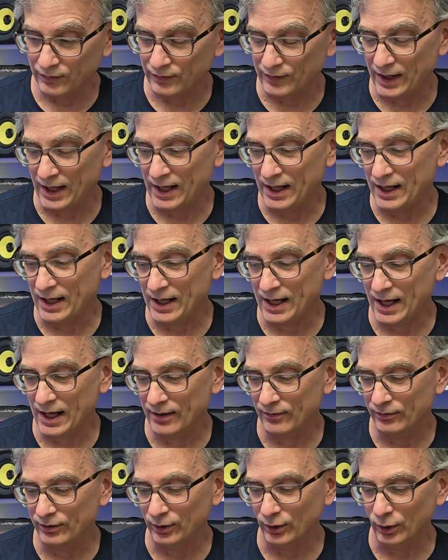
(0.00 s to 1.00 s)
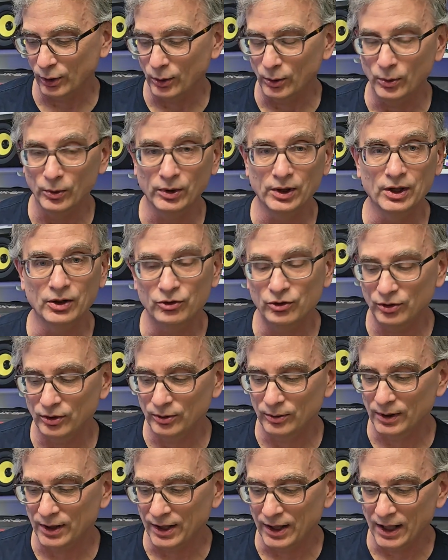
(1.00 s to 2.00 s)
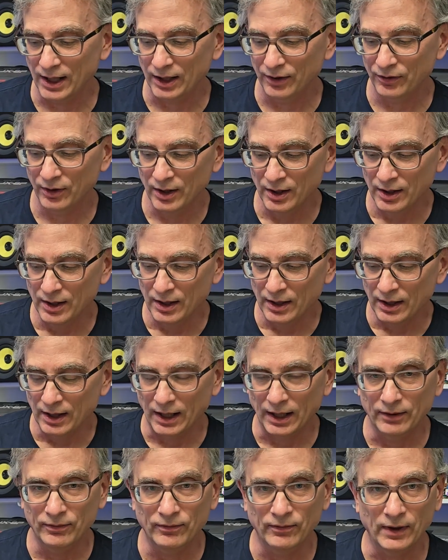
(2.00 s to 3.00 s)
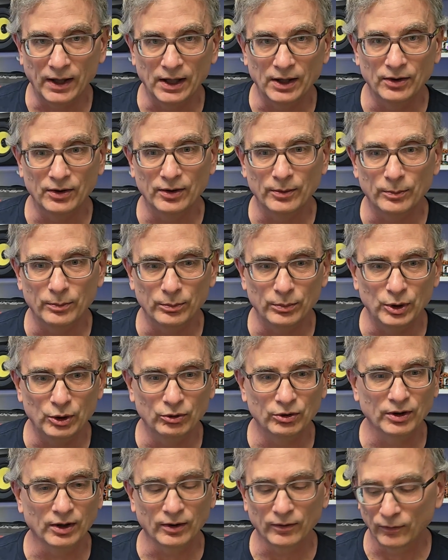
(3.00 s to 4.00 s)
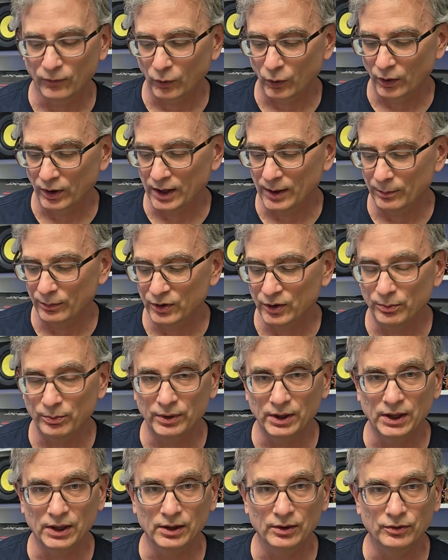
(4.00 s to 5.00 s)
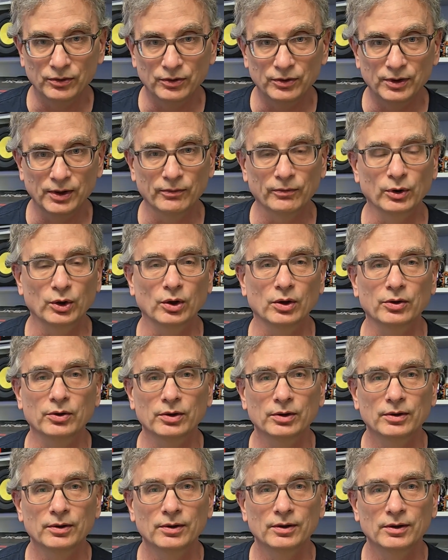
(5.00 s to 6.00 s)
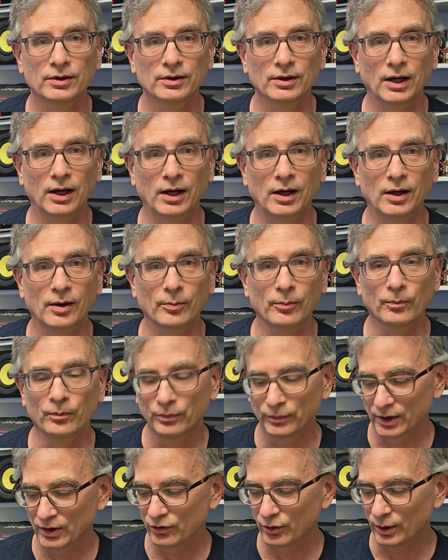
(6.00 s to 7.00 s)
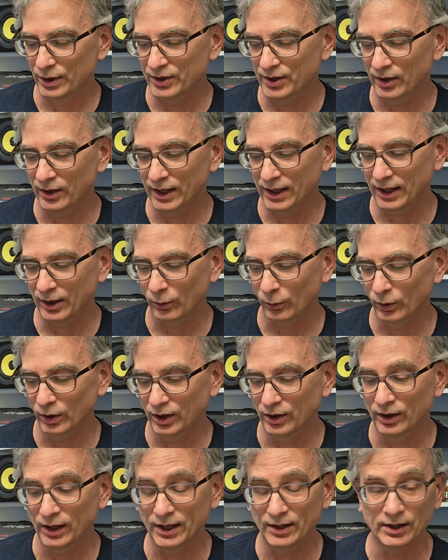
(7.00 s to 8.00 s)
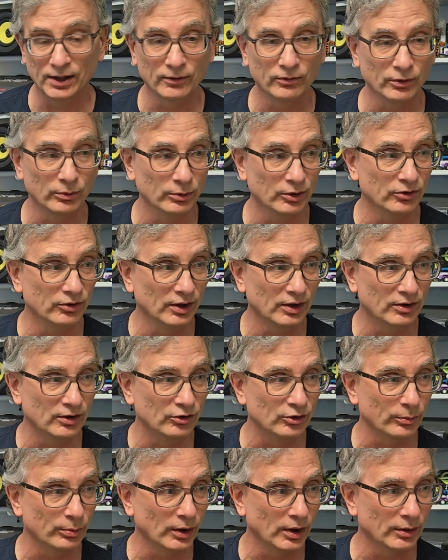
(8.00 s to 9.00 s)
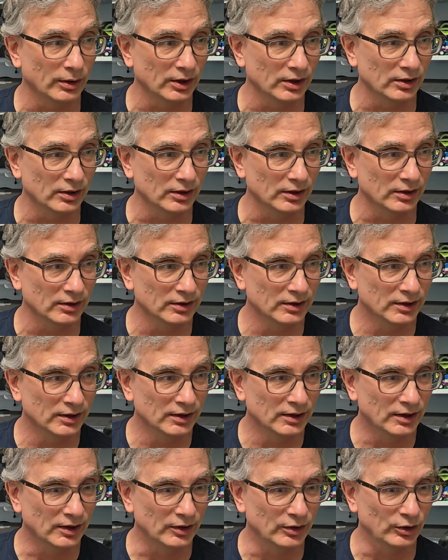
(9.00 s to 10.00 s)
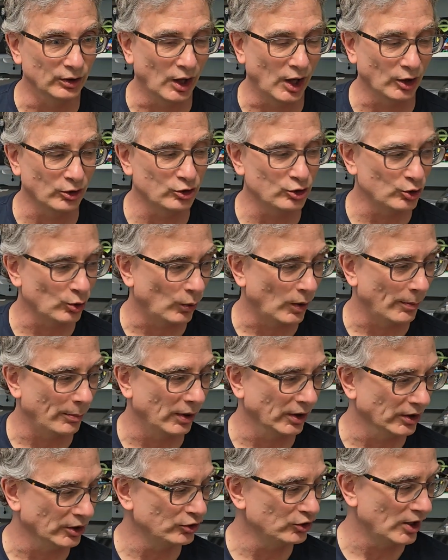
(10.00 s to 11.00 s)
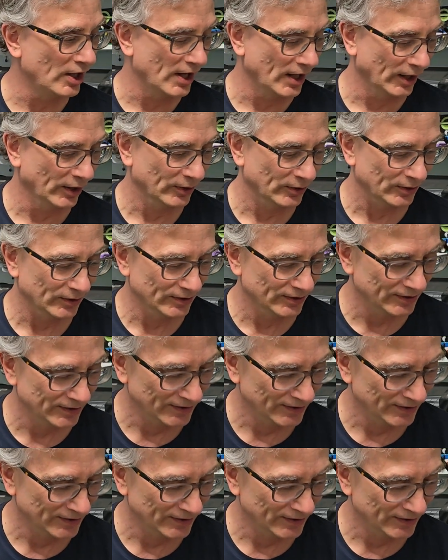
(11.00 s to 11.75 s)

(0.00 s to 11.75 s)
they have their own issue in that I find the music for them to be difficult. So until I get a really good idea for music, these are probably gonna not show up on the channel.